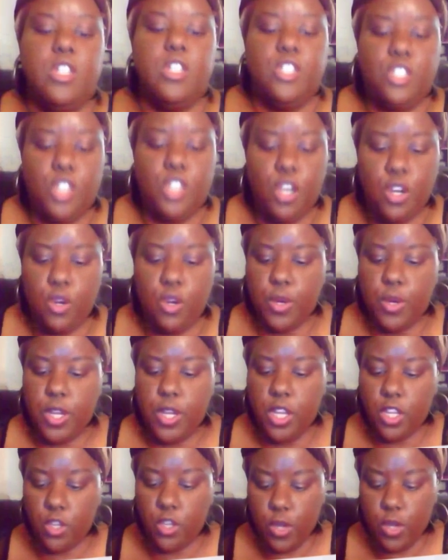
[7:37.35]
So
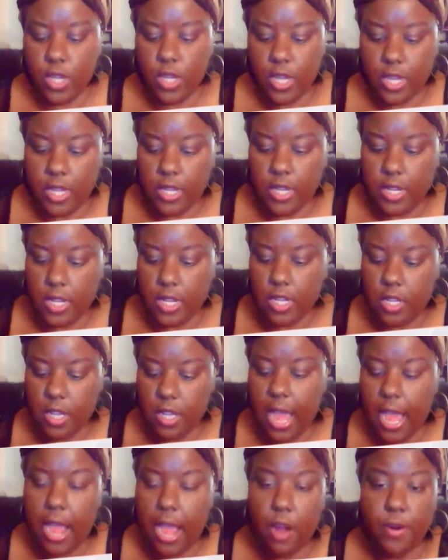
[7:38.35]
you can,
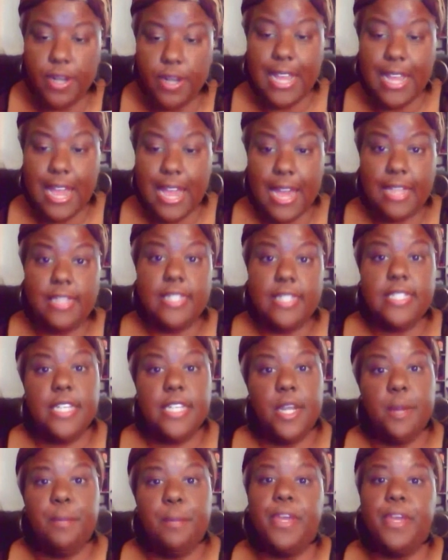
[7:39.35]
I already had this
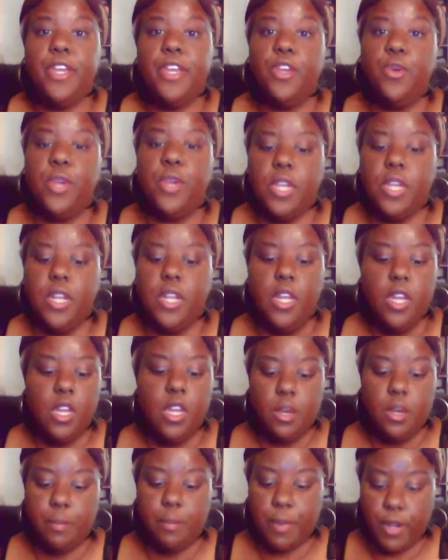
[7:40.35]
hair, but you can
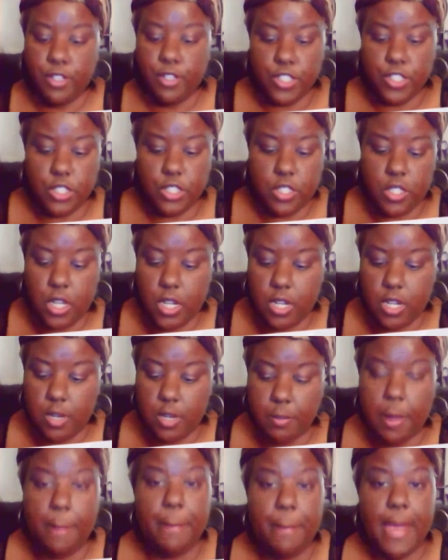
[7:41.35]
purchase
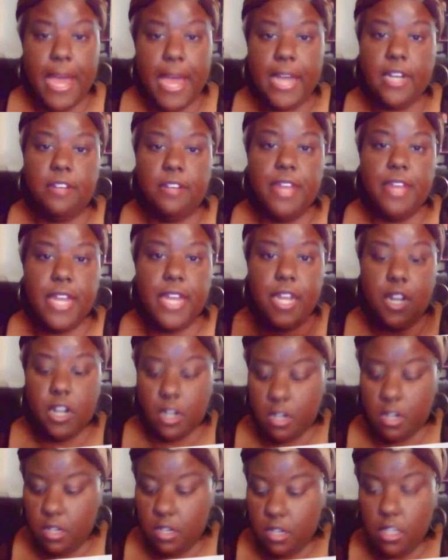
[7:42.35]
um, a pack of
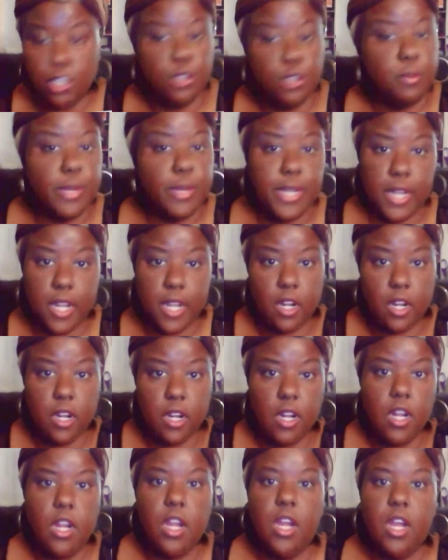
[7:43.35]
hair, human hair,
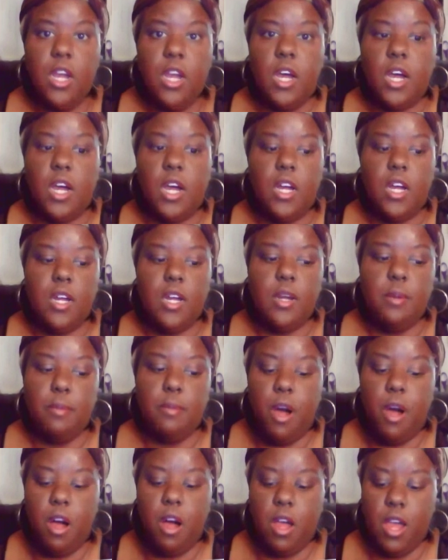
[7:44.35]

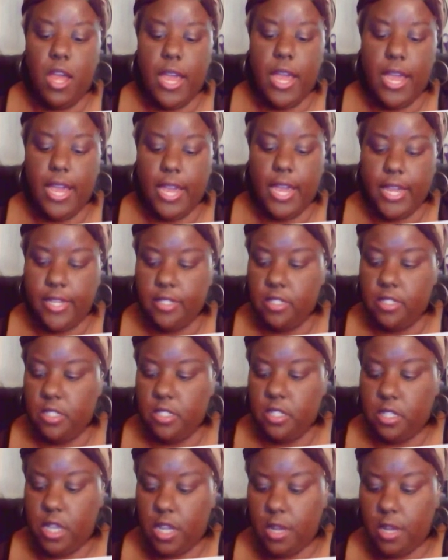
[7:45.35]
um, and
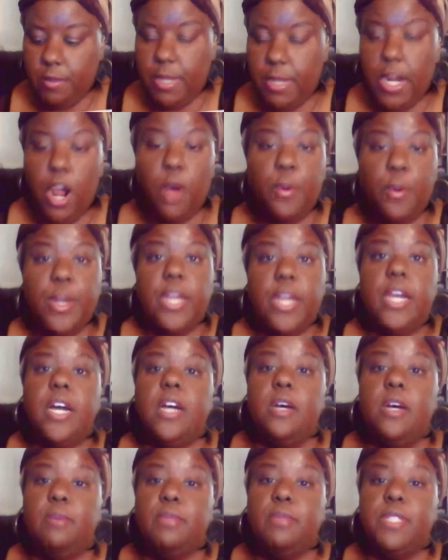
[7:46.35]
um, it already
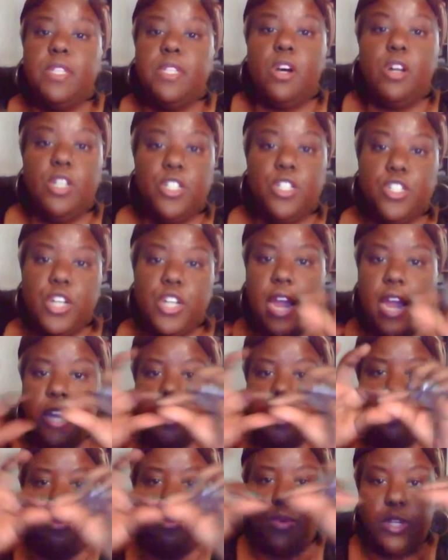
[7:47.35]
comes on a track,
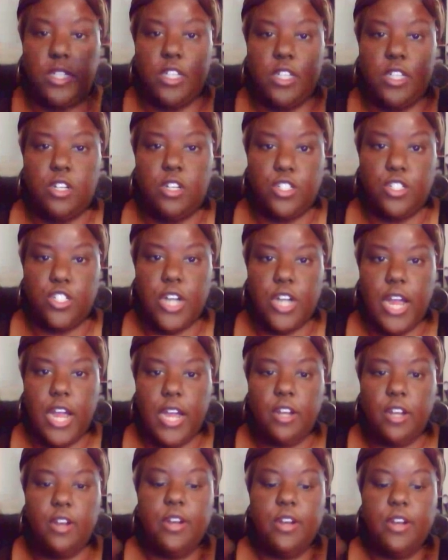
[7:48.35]
one long
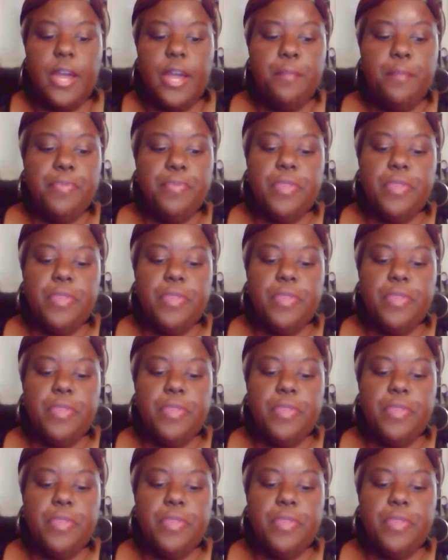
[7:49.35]
track, okay?